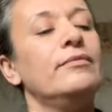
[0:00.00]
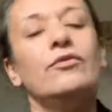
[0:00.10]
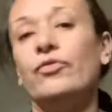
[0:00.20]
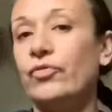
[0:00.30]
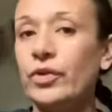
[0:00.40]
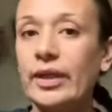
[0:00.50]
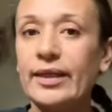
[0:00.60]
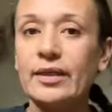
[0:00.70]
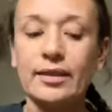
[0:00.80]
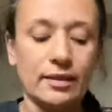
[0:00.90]
for like
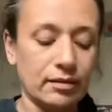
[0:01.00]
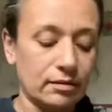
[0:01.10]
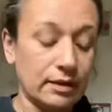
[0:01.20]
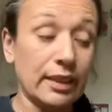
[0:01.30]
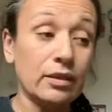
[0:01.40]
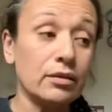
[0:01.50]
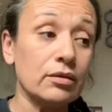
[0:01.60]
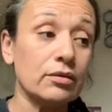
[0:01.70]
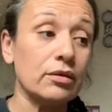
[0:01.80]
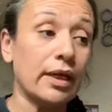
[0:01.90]
I
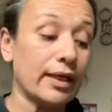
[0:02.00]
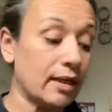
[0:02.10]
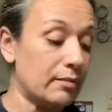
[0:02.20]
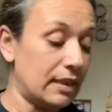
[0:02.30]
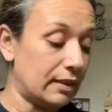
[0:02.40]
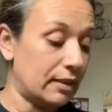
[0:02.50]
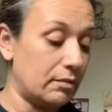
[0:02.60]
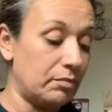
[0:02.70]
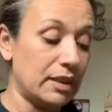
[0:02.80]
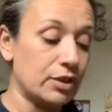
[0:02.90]
am making a
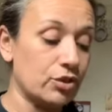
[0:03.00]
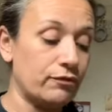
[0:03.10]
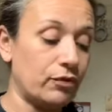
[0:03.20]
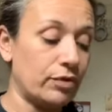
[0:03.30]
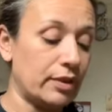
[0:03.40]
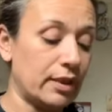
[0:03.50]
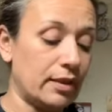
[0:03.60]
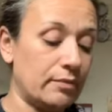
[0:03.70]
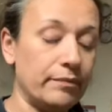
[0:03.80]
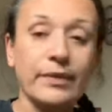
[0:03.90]
bunch for